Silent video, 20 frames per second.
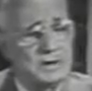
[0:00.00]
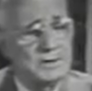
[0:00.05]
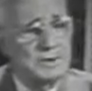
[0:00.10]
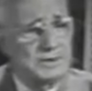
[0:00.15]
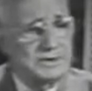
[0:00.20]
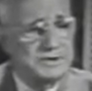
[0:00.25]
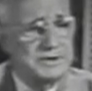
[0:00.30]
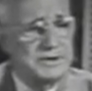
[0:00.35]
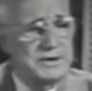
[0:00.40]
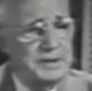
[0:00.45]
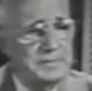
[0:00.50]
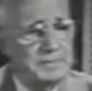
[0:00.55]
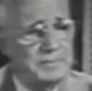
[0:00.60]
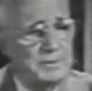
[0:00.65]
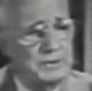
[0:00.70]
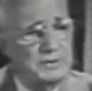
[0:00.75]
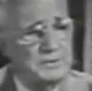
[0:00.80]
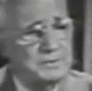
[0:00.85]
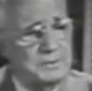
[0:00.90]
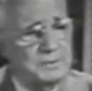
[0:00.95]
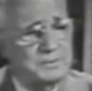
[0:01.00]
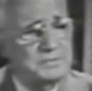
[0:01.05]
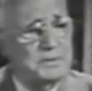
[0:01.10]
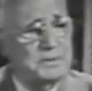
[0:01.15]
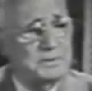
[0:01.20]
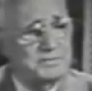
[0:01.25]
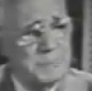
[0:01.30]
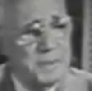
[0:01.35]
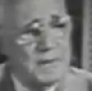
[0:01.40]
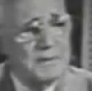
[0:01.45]
which keep most people
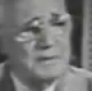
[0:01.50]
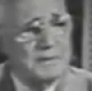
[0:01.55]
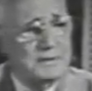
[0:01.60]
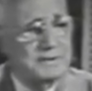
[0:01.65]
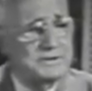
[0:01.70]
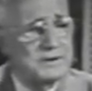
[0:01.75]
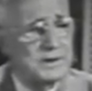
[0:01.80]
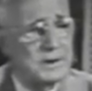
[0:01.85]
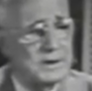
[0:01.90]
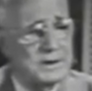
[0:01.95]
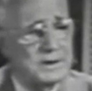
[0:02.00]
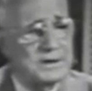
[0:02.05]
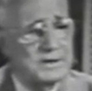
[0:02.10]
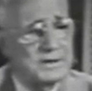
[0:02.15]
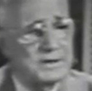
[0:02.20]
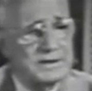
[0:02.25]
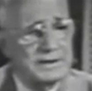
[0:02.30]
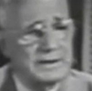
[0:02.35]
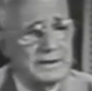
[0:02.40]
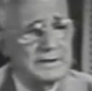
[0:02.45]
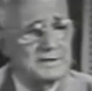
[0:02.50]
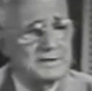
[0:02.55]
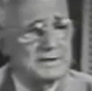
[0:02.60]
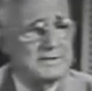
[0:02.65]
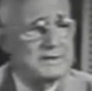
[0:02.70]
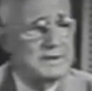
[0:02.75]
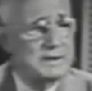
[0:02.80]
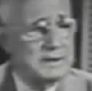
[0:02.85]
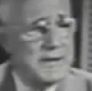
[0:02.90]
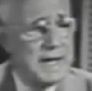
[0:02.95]
in bondage all the days
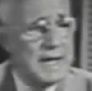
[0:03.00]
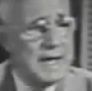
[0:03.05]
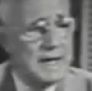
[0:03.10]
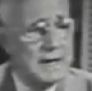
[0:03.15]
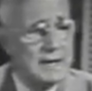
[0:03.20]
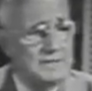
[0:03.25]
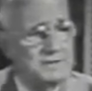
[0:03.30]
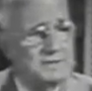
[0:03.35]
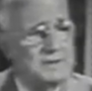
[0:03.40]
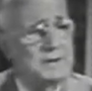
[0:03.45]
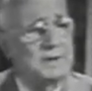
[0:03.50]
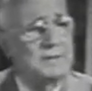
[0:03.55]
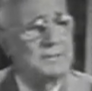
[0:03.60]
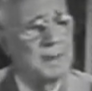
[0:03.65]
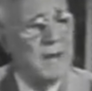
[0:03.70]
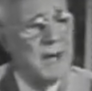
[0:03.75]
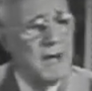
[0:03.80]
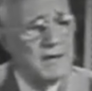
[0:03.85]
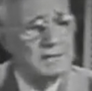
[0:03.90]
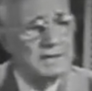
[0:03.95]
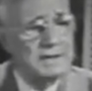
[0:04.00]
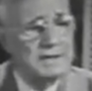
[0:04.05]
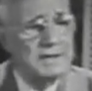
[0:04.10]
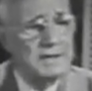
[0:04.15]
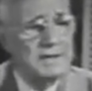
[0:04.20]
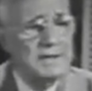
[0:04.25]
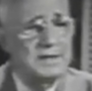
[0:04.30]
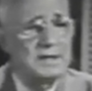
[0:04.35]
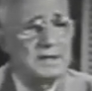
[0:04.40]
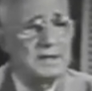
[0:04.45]
of their lives:
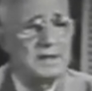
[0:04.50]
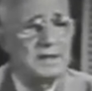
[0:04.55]
poverty,